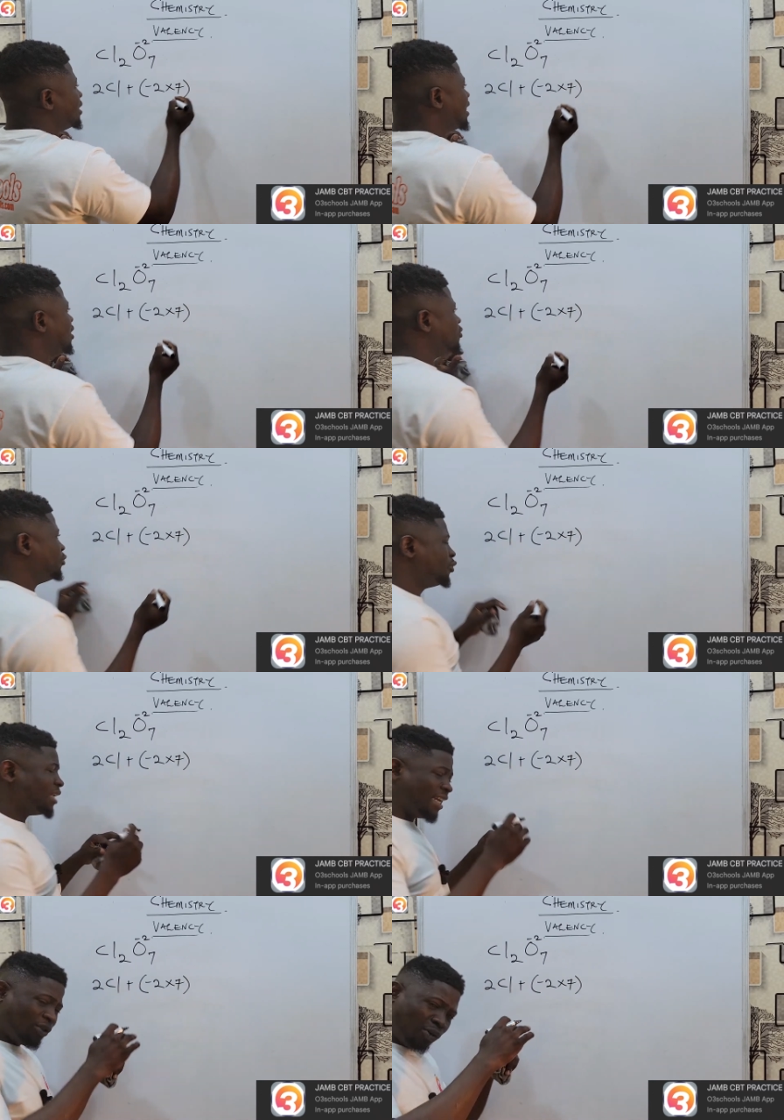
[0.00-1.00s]
Now we know
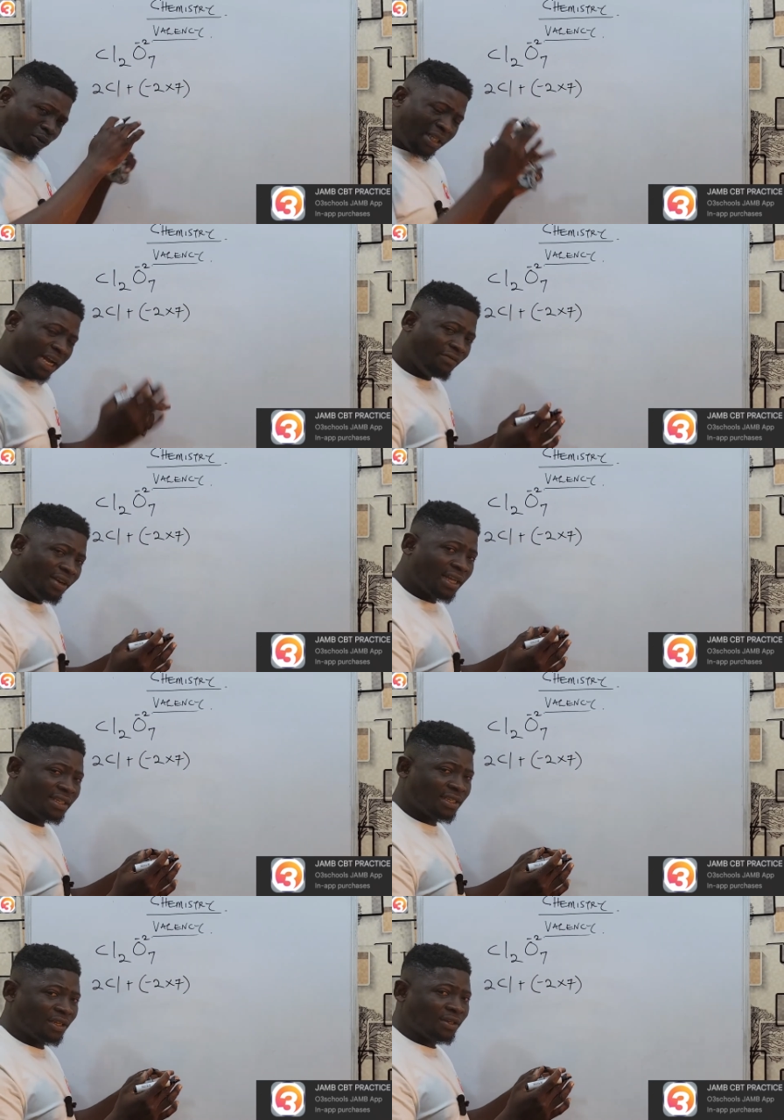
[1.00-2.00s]
that the total
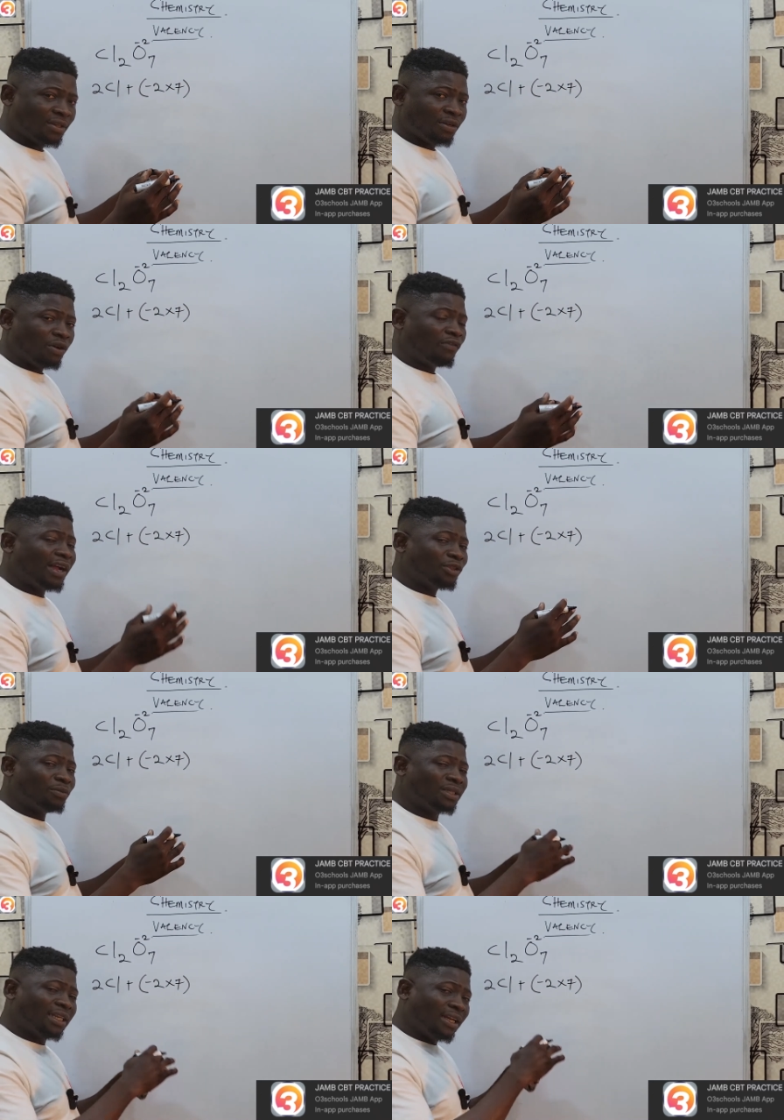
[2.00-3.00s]
valency of
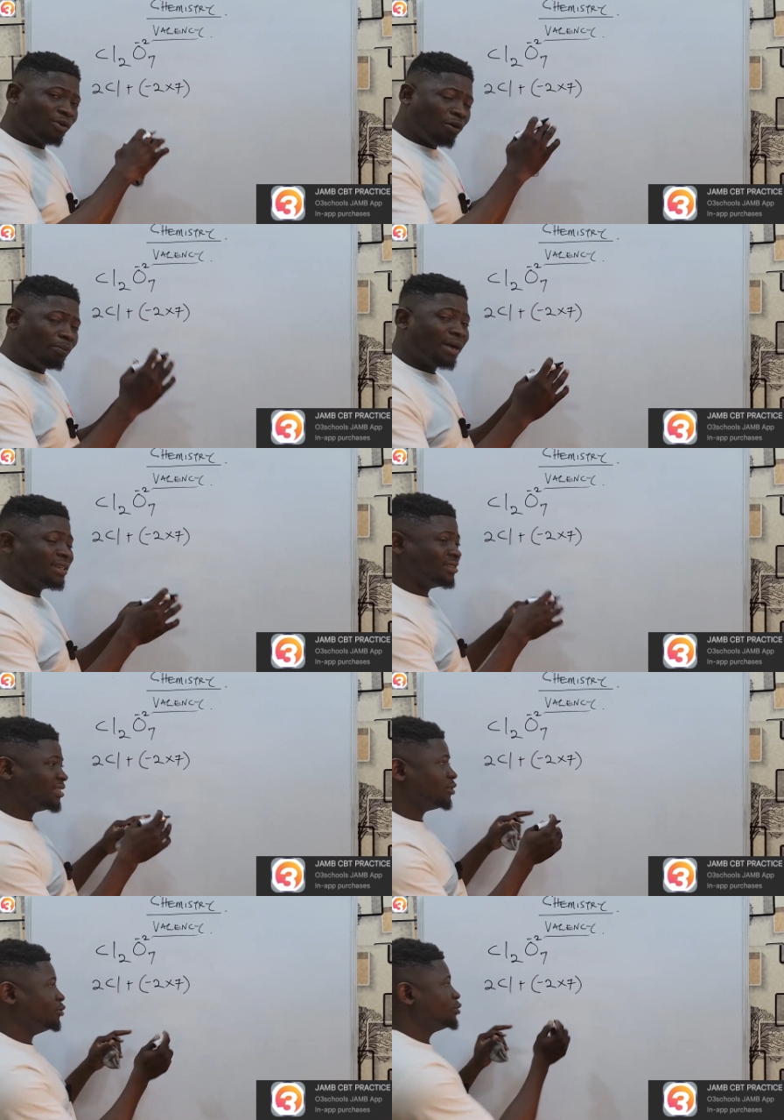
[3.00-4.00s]
atoms in a compound is
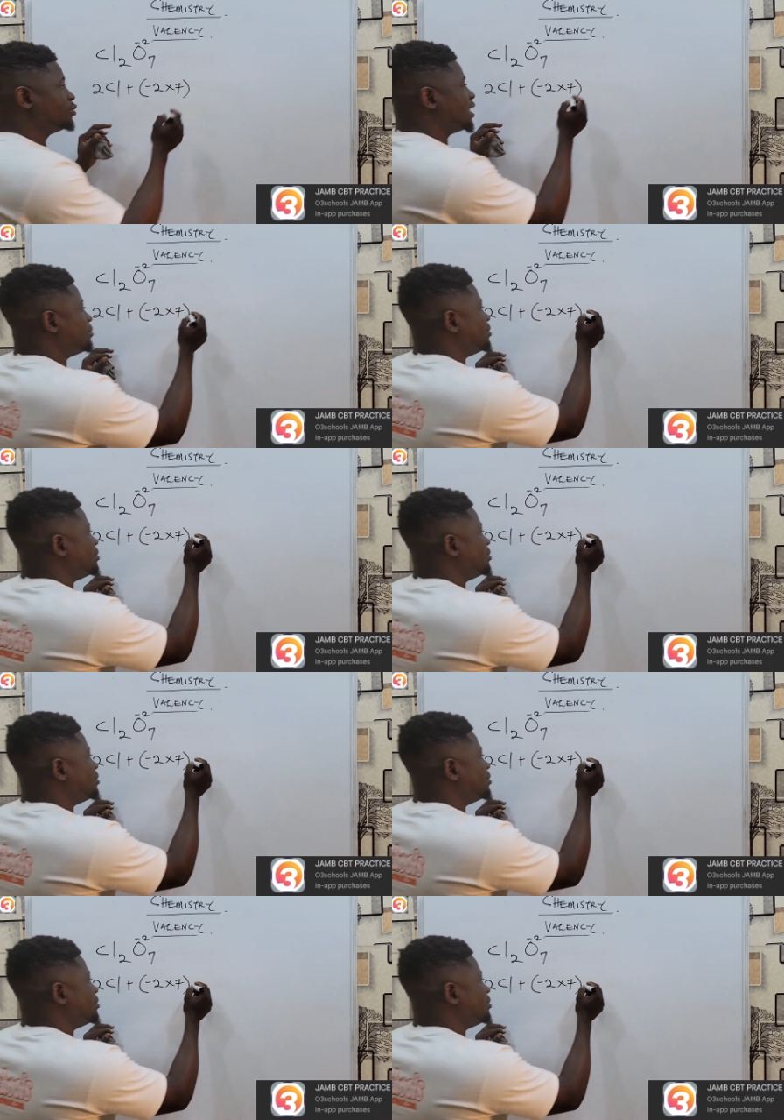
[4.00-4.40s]
zero. So that